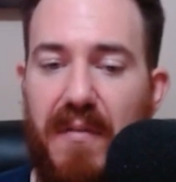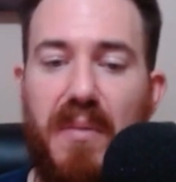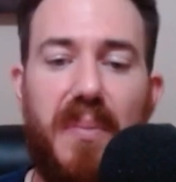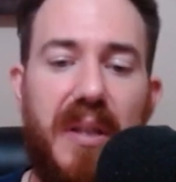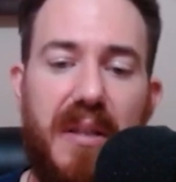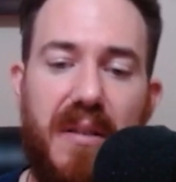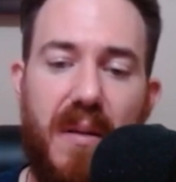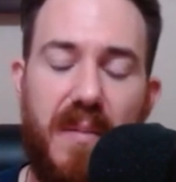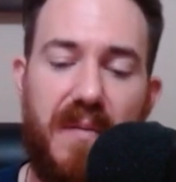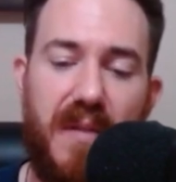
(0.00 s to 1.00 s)
completed
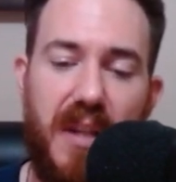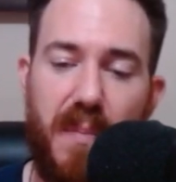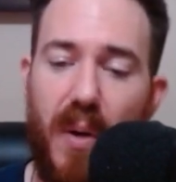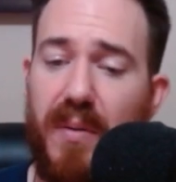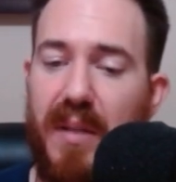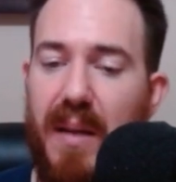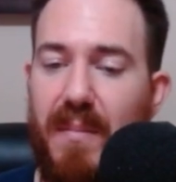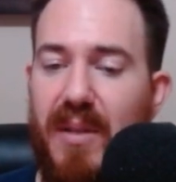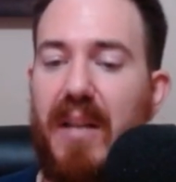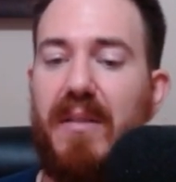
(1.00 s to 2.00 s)
some of the post-game
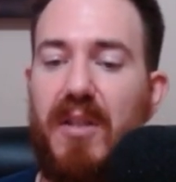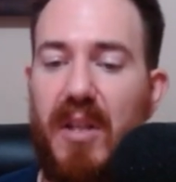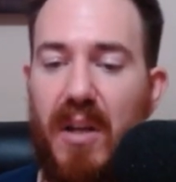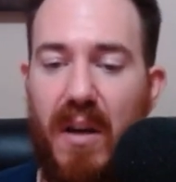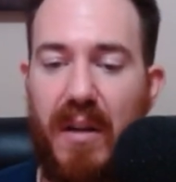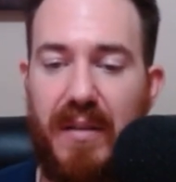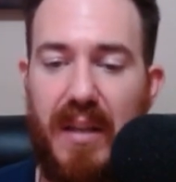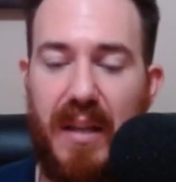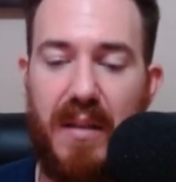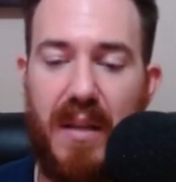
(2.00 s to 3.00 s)
challenging
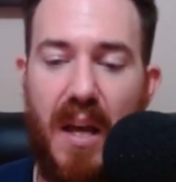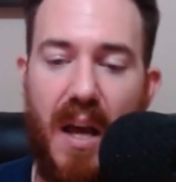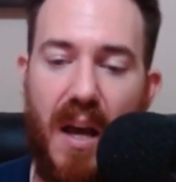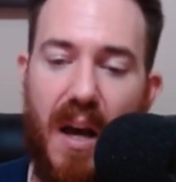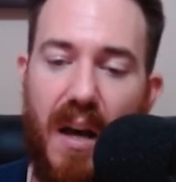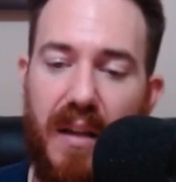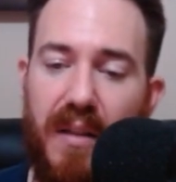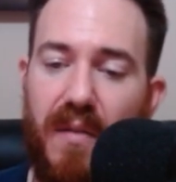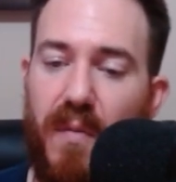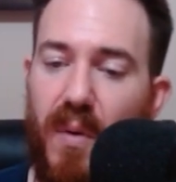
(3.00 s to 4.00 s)
content in
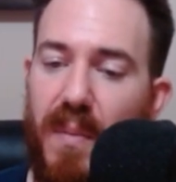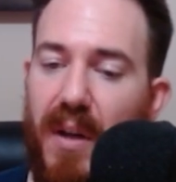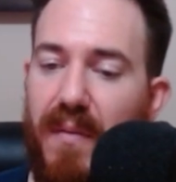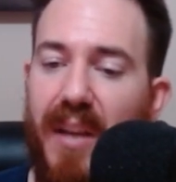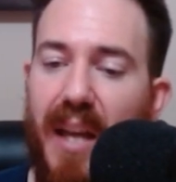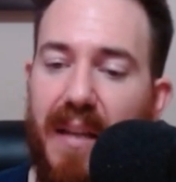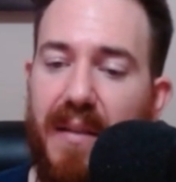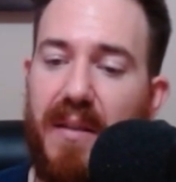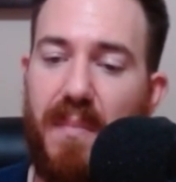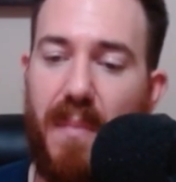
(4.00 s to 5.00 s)
the form of
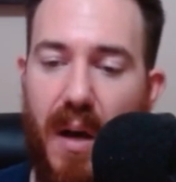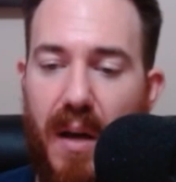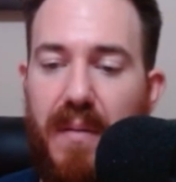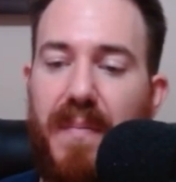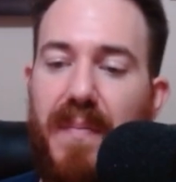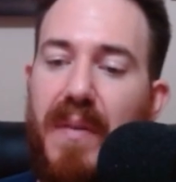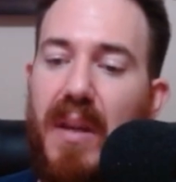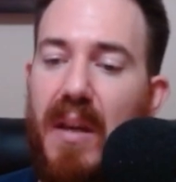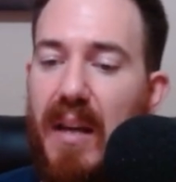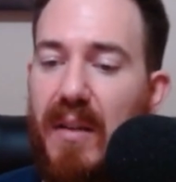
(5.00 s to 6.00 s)
Casey's mod,
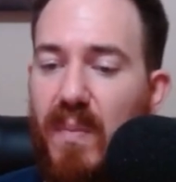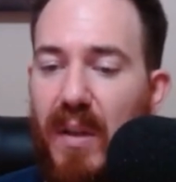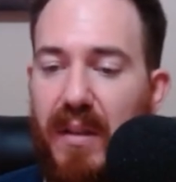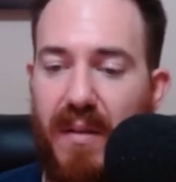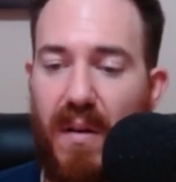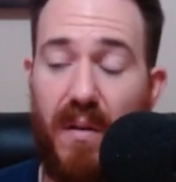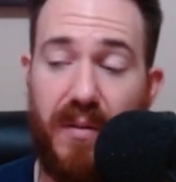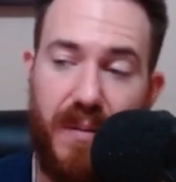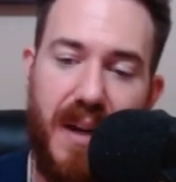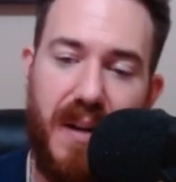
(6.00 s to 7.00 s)
as well as
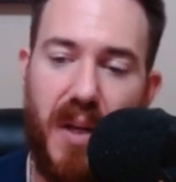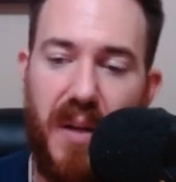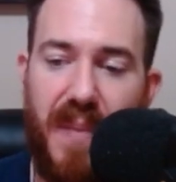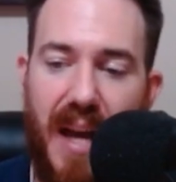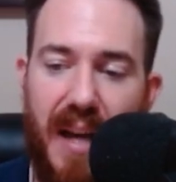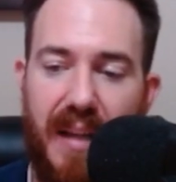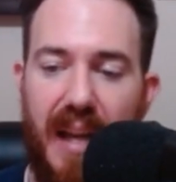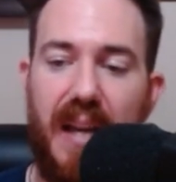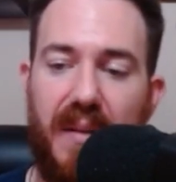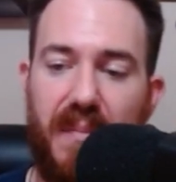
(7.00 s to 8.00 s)
also kind of gone back
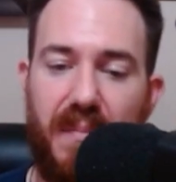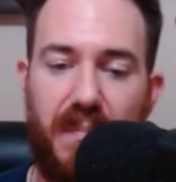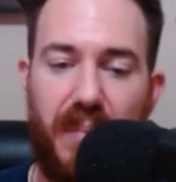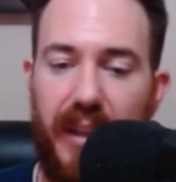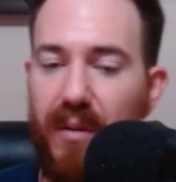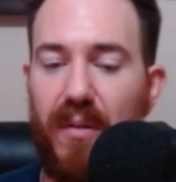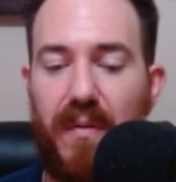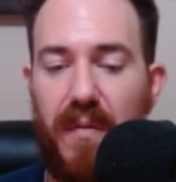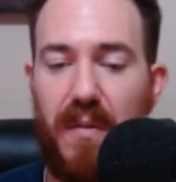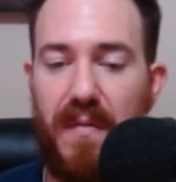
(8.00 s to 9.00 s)
and played through a
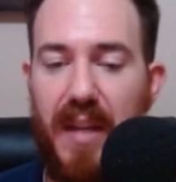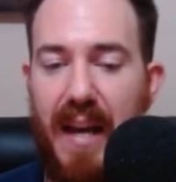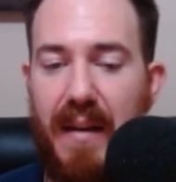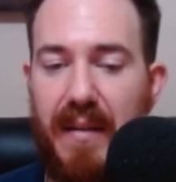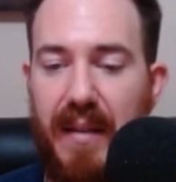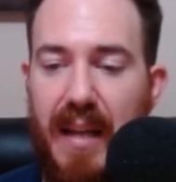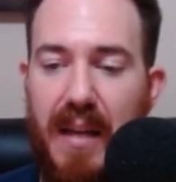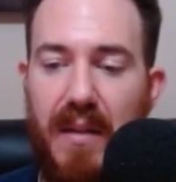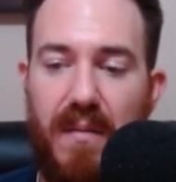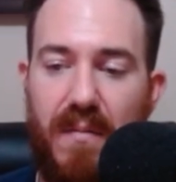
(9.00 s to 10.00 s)
few of the acts
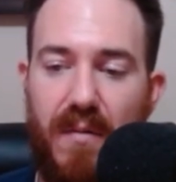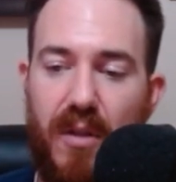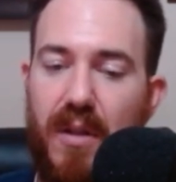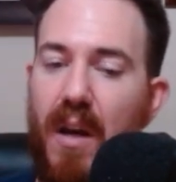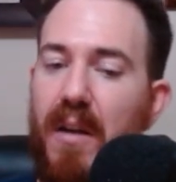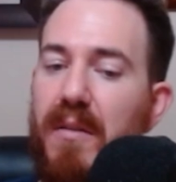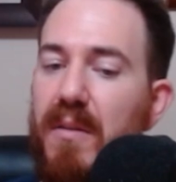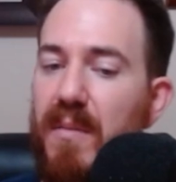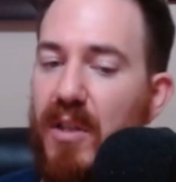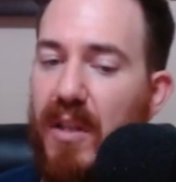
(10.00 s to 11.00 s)
again, just to hunt
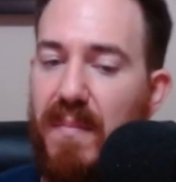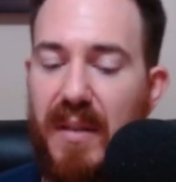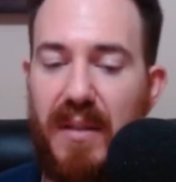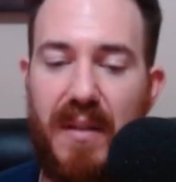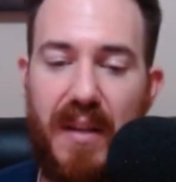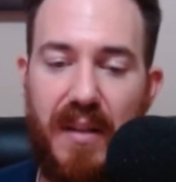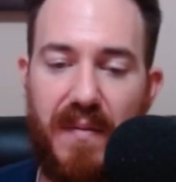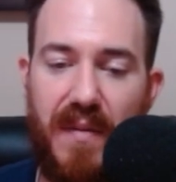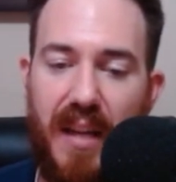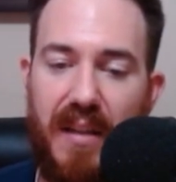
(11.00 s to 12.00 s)
some achievements and things
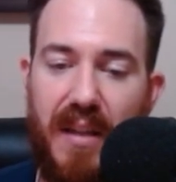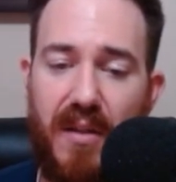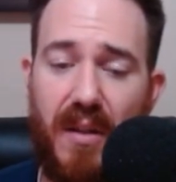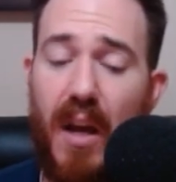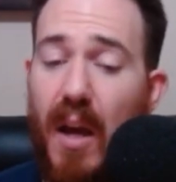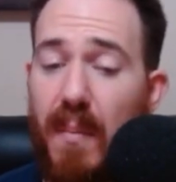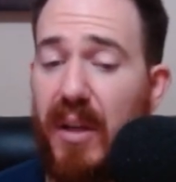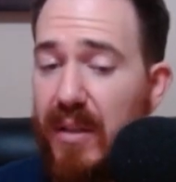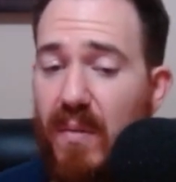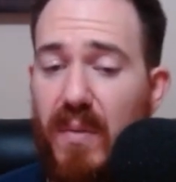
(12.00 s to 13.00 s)
of that nature,
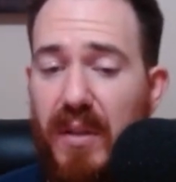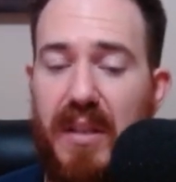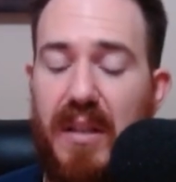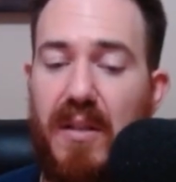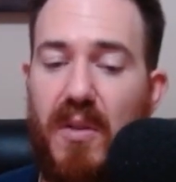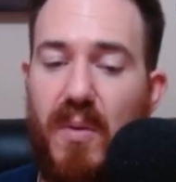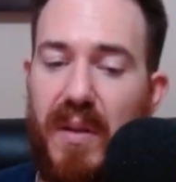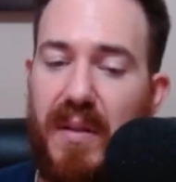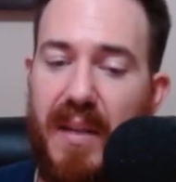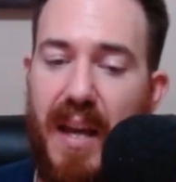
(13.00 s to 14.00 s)
because I really did enjoy
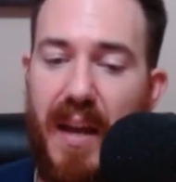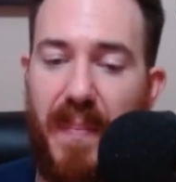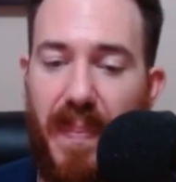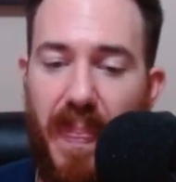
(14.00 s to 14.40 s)
this game.